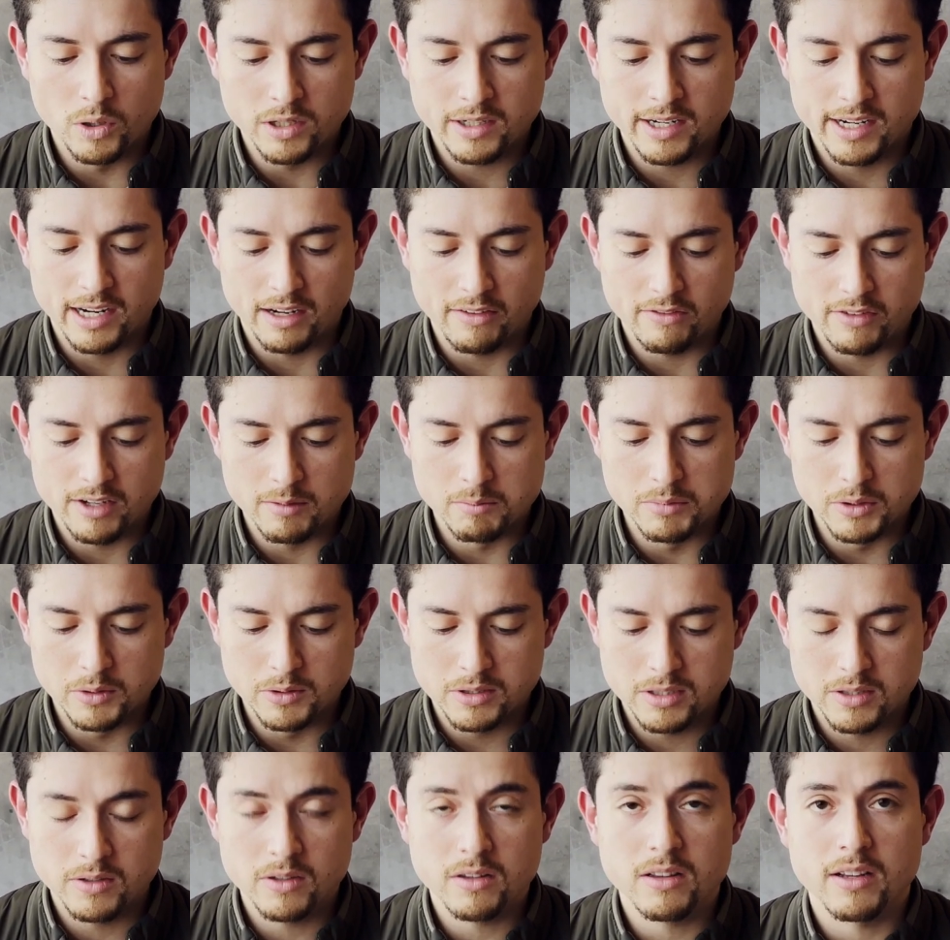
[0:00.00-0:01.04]
connect via
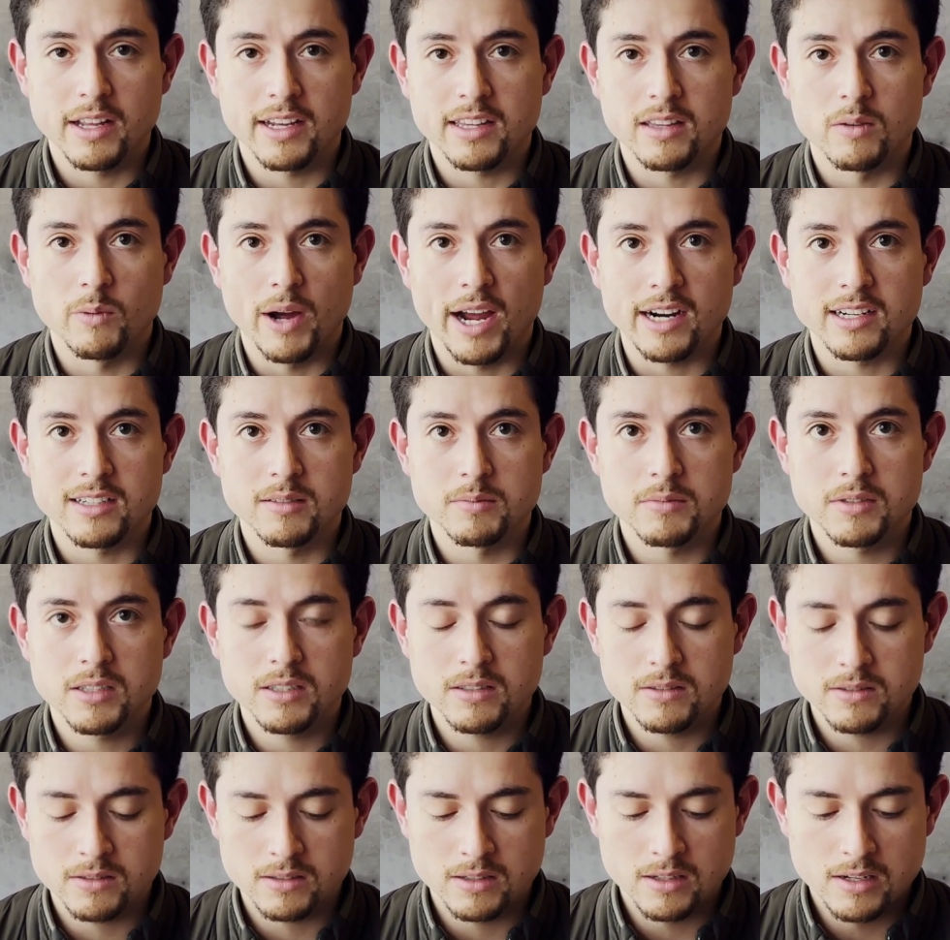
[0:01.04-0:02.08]
Bluetooth like the Wacom do,